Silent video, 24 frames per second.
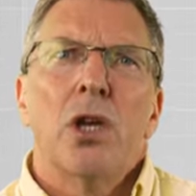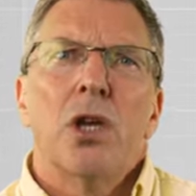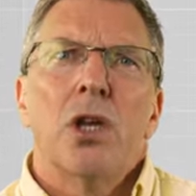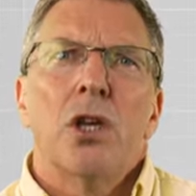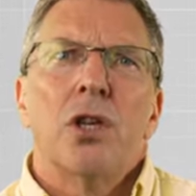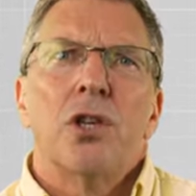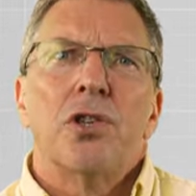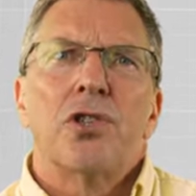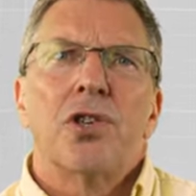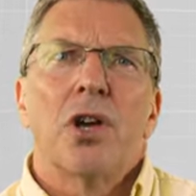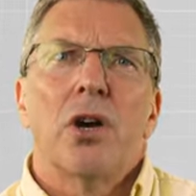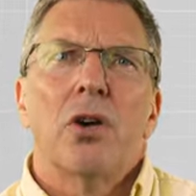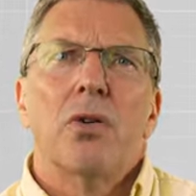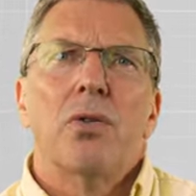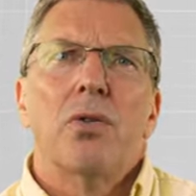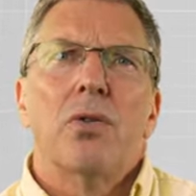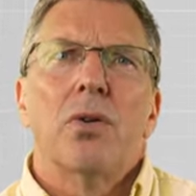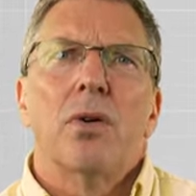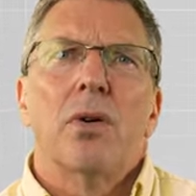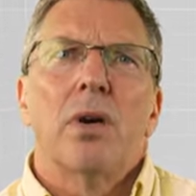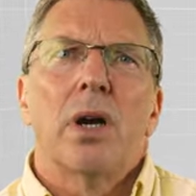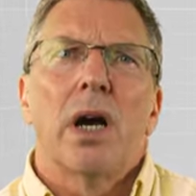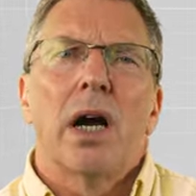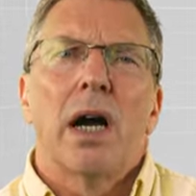So
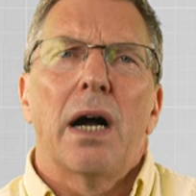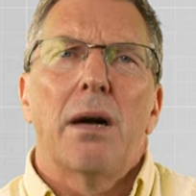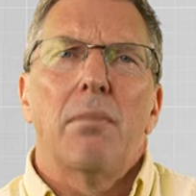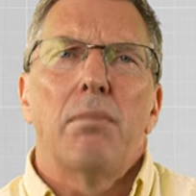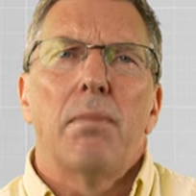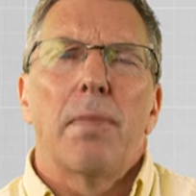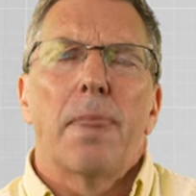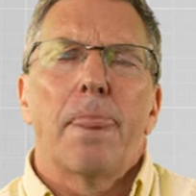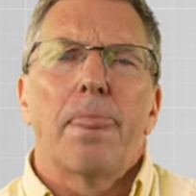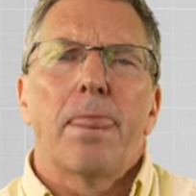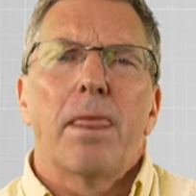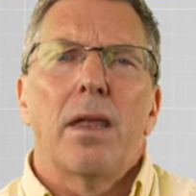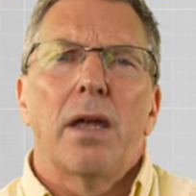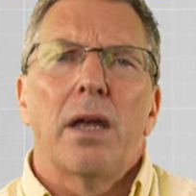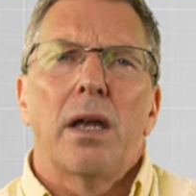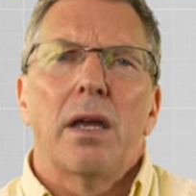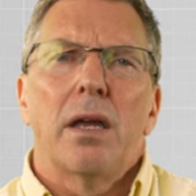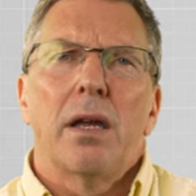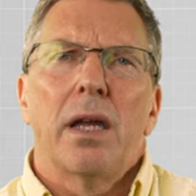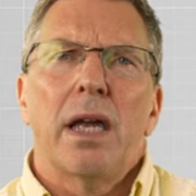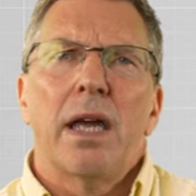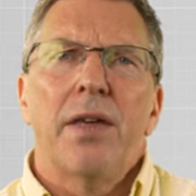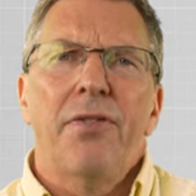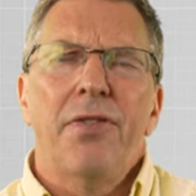
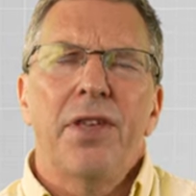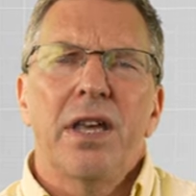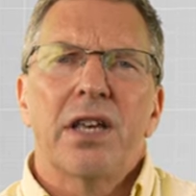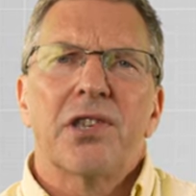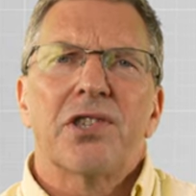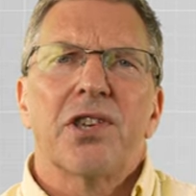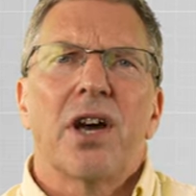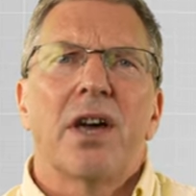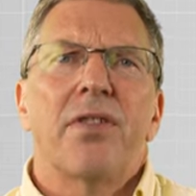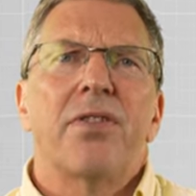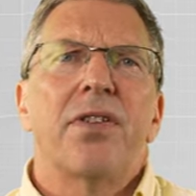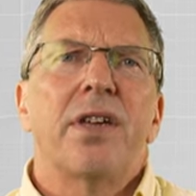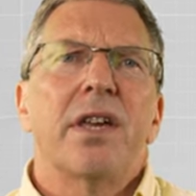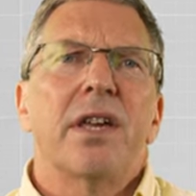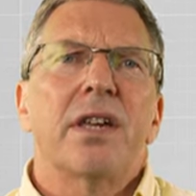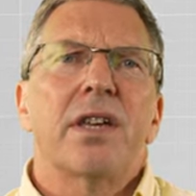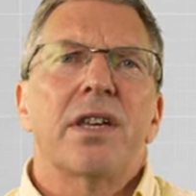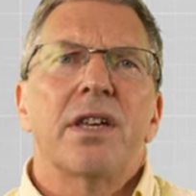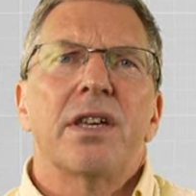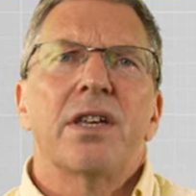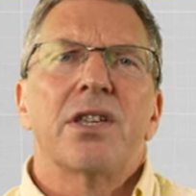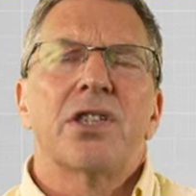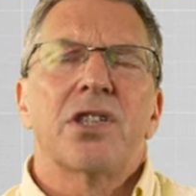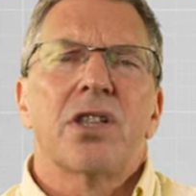ethics, I think,
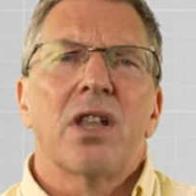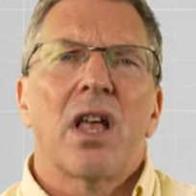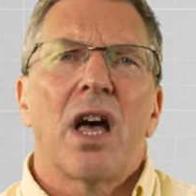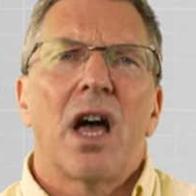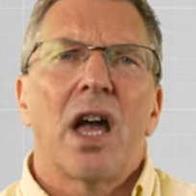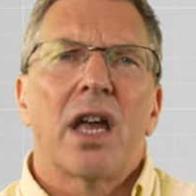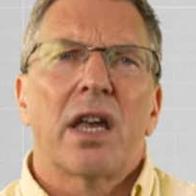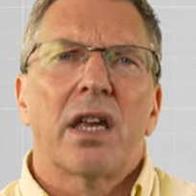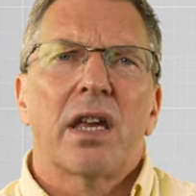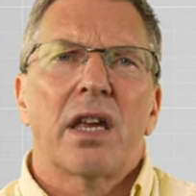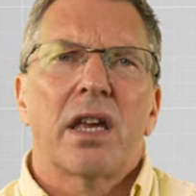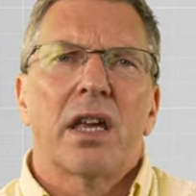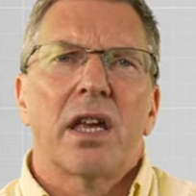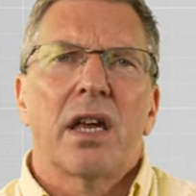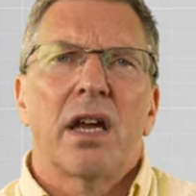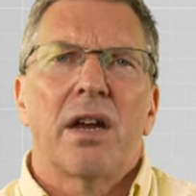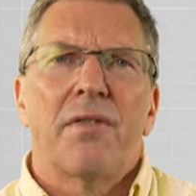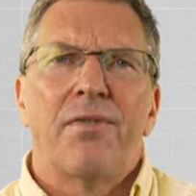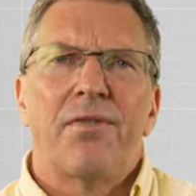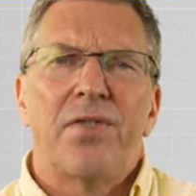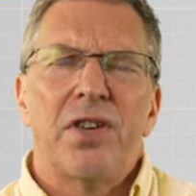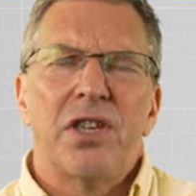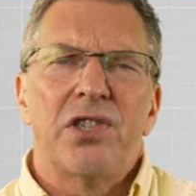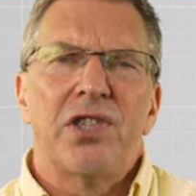is like
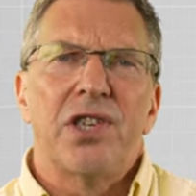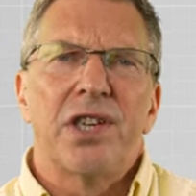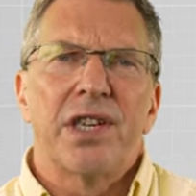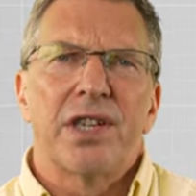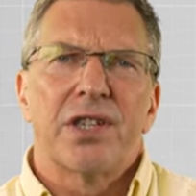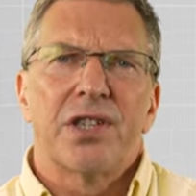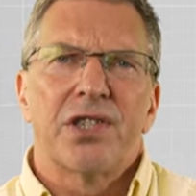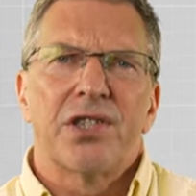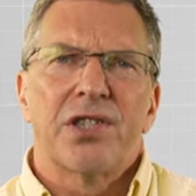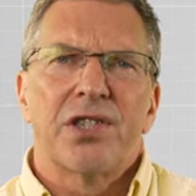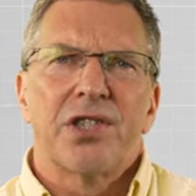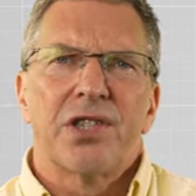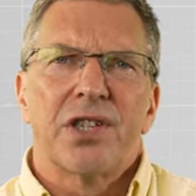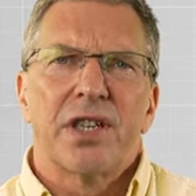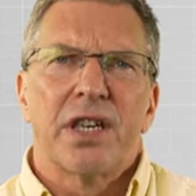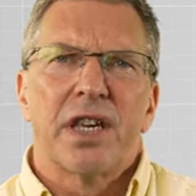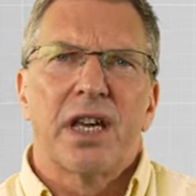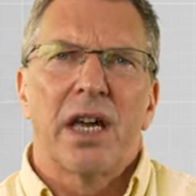physics.